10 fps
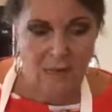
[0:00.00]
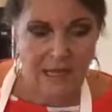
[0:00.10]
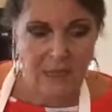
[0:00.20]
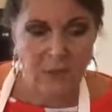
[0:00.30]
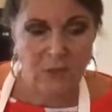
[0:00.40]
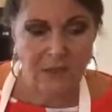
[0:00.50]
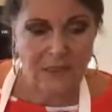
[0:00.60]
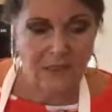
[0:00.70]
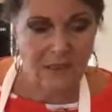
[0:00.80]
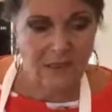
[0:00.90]
So let's put
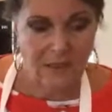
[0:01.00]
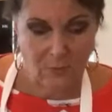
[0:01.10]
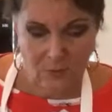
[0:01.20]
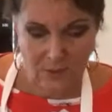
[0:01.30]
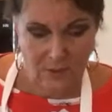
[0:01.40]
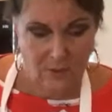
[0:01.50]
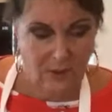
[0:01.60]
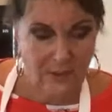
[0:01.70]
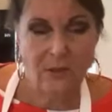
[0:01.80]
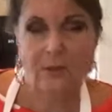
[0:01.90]
this
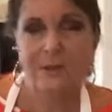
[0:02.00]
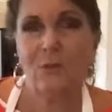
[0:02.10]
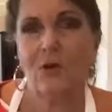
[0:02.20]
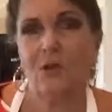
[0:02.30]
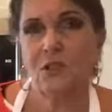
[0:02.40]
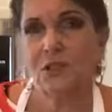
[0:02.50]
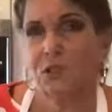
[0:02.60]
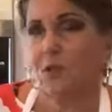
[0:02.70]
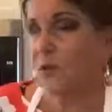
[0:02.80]
away. You know what I'm going to